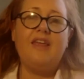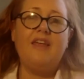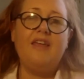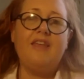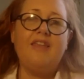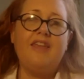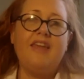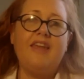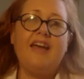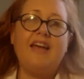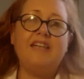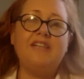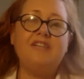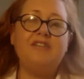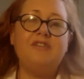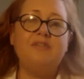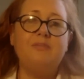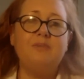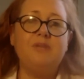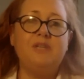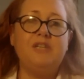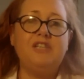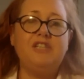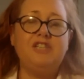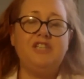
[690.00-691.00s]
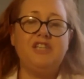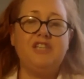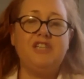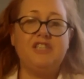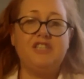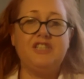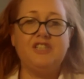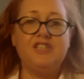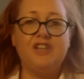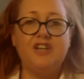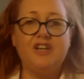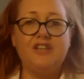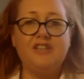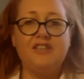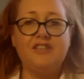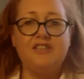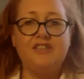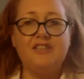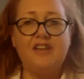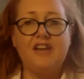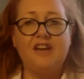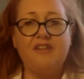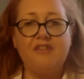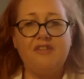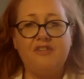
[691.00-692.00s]
The idea of Muddy Church started
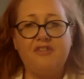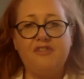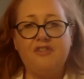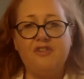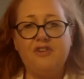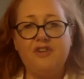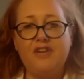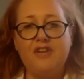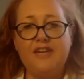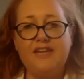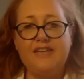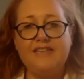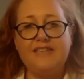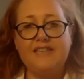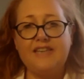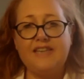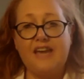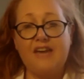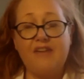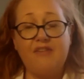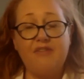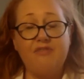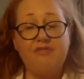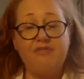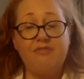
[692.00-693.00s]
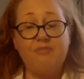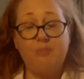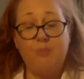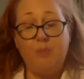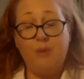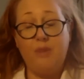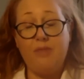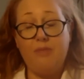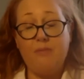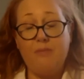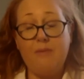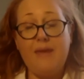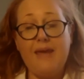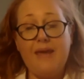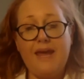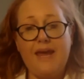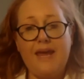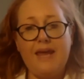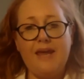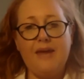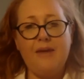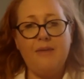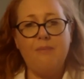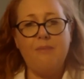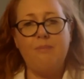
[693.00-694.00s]
over 4 years ago with
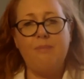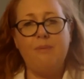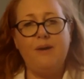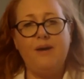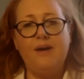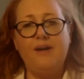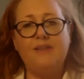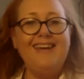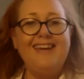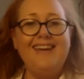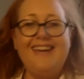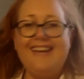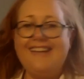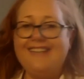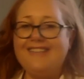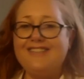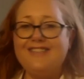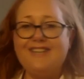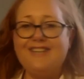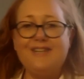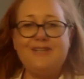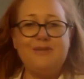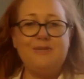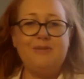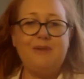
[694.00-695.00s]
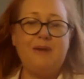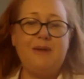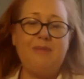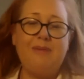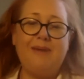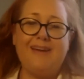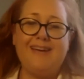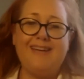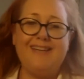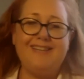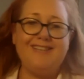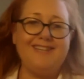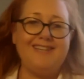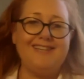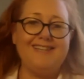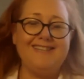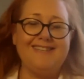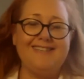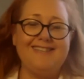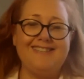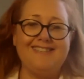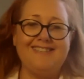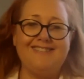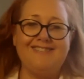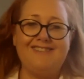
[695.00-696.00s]
me, but it started way back in
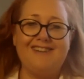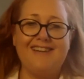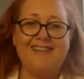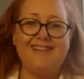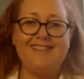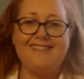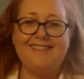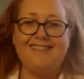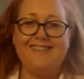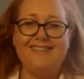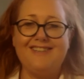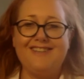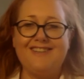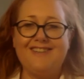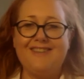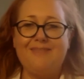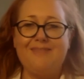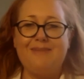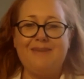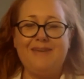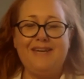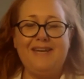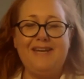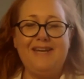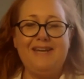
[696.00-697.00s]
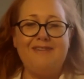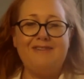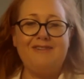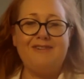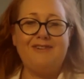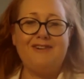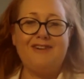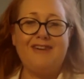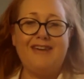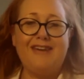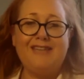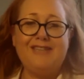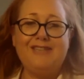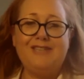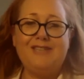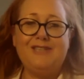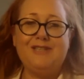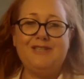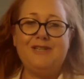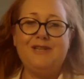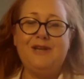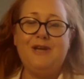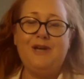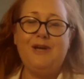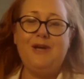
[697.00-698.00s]
Genesis, right in the beginning of creation,
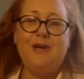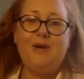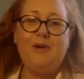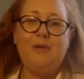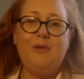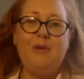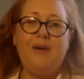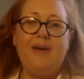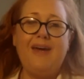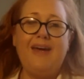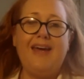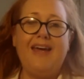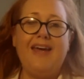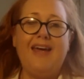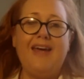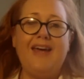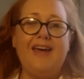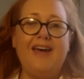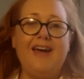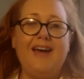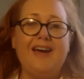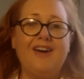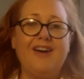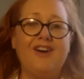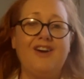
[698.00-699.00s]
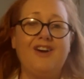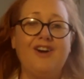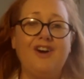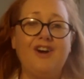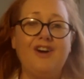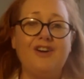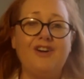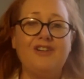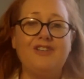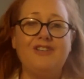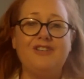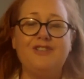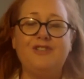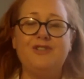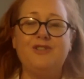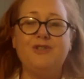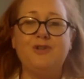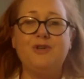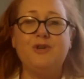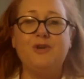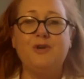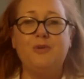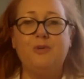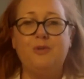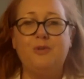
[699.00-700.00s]
where God
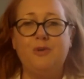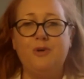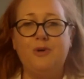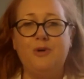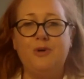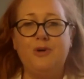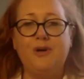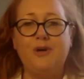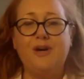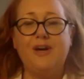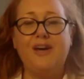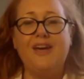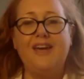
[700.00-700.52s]
took a walk